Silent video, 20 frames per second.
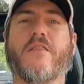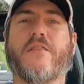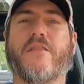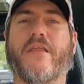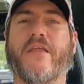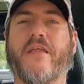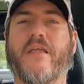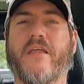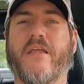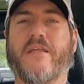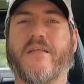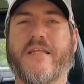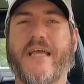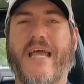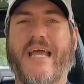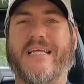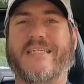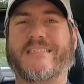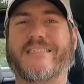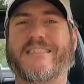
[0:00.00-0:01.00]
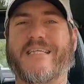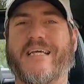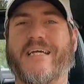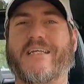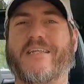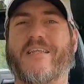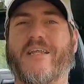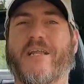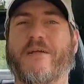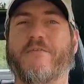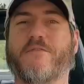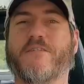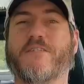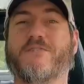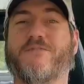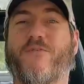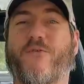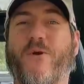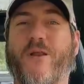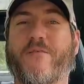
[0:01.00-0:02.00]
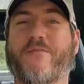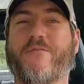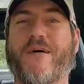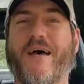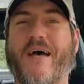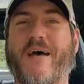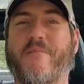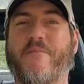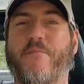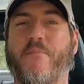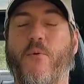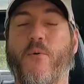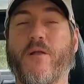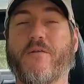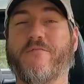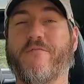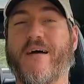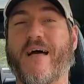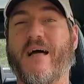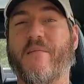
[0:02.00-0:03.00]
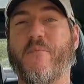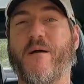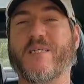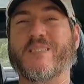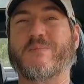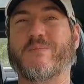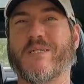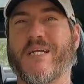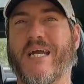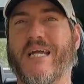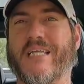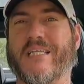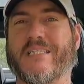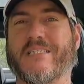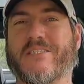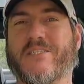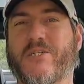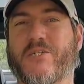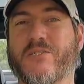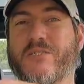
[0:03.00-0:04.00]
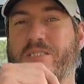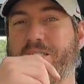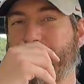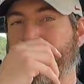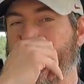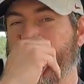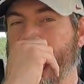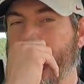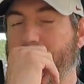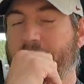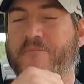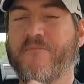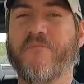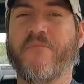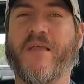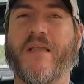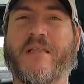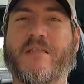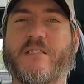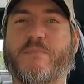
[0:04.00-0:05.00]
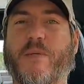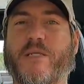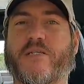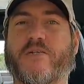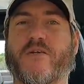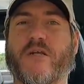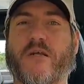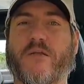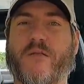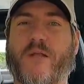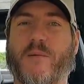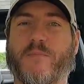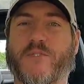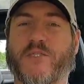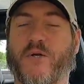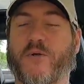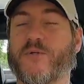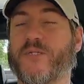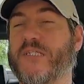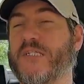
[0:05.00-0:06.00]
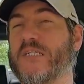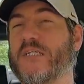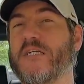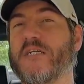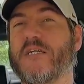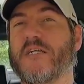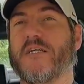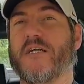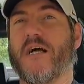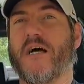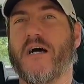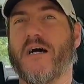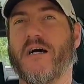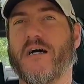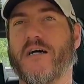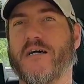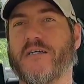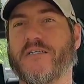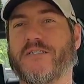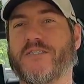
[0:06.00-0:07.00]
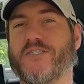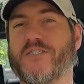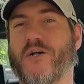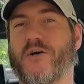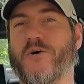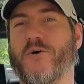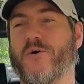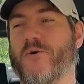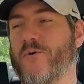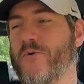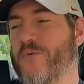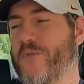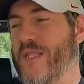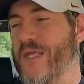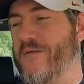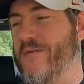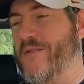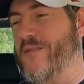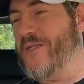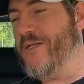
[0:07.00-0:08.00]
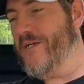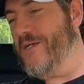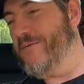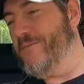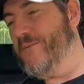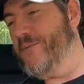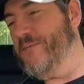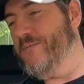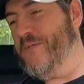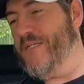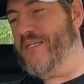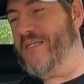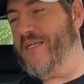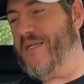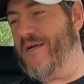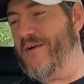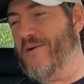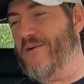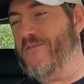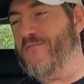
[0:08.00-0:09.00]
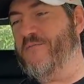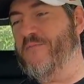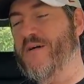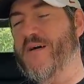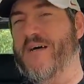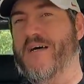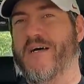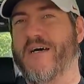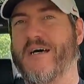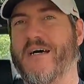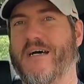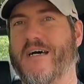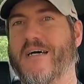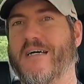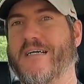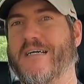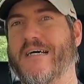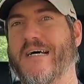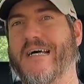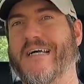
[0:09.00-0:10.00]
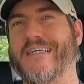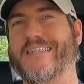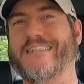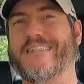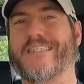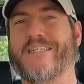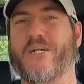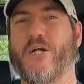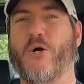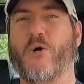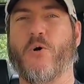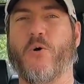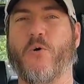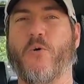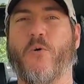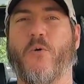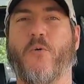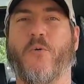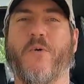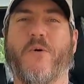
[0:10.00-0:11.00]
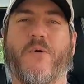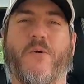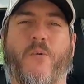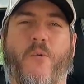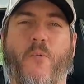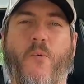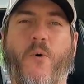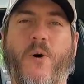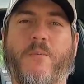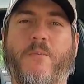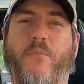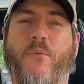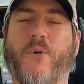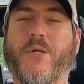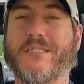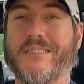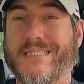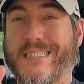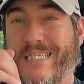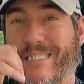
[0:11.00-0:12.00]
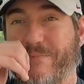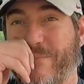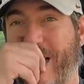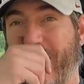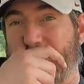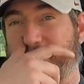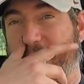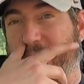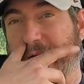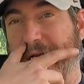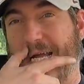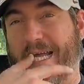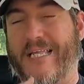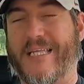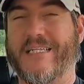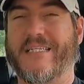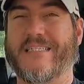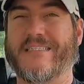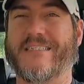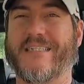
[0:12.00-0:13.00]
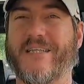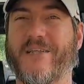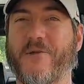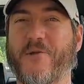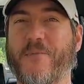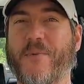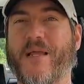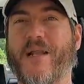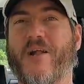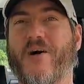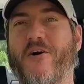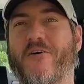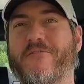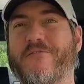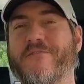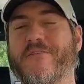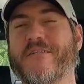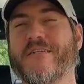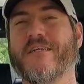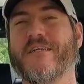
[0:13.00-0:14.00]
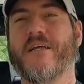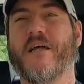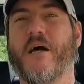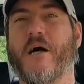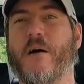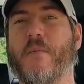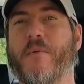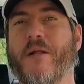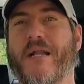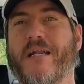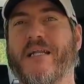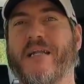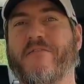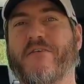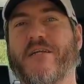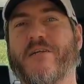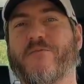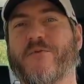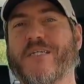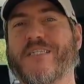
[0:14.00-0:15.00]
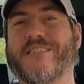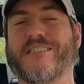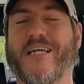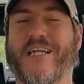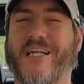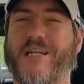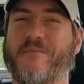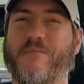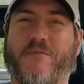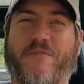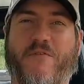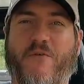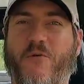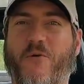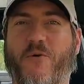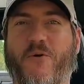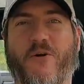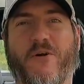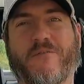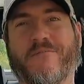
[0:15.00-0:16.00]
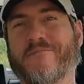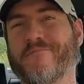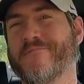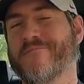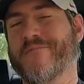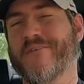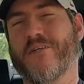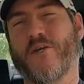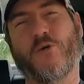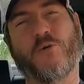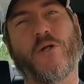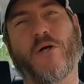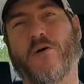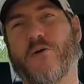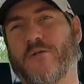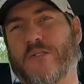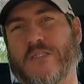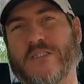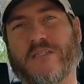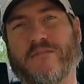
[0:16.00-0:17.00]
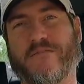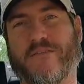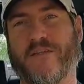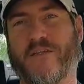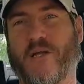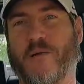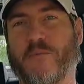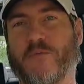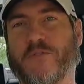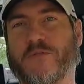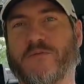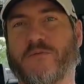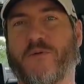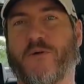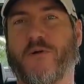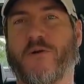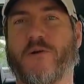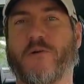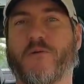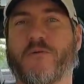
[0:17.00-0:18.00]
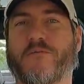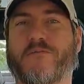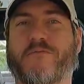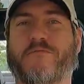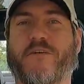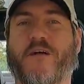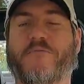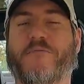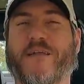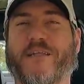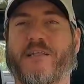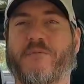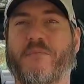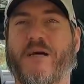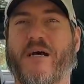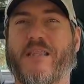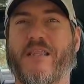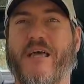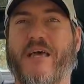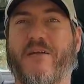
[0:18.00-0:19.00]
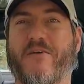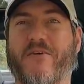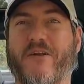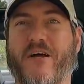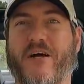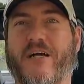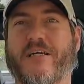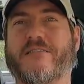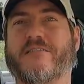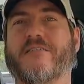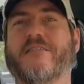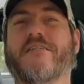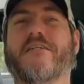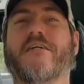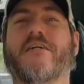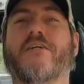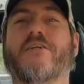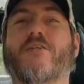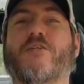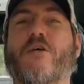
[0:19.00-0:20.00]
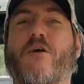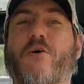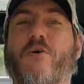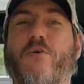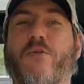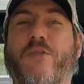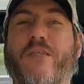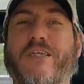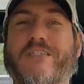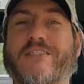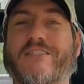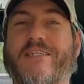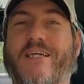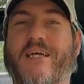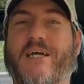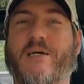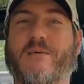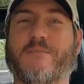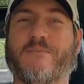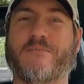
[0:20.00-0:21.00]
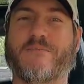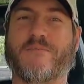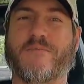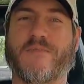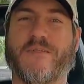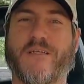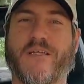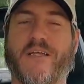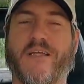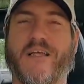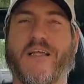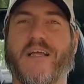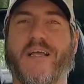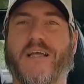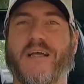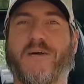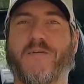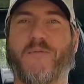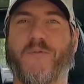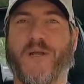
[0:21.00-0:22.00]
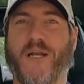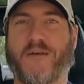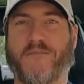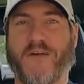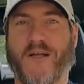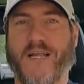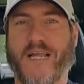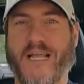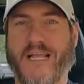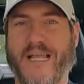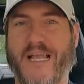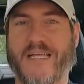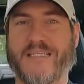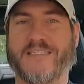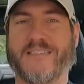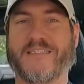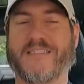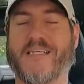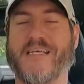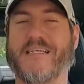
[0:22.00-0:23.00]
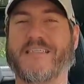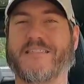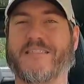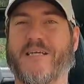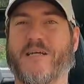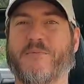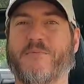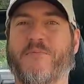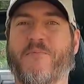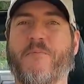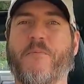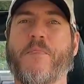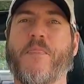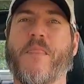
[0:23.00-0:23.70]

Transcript: the dash said that it was 45.5 miles per gallon, as you can see in this picture here that I'm showing you. So that right there would be off by, you know, 1.6 miles per gallon. That's a little bit off, but I never did reset it before. Who knows if the numbers were affected by that or not. So this time, whenever I got gas this last time,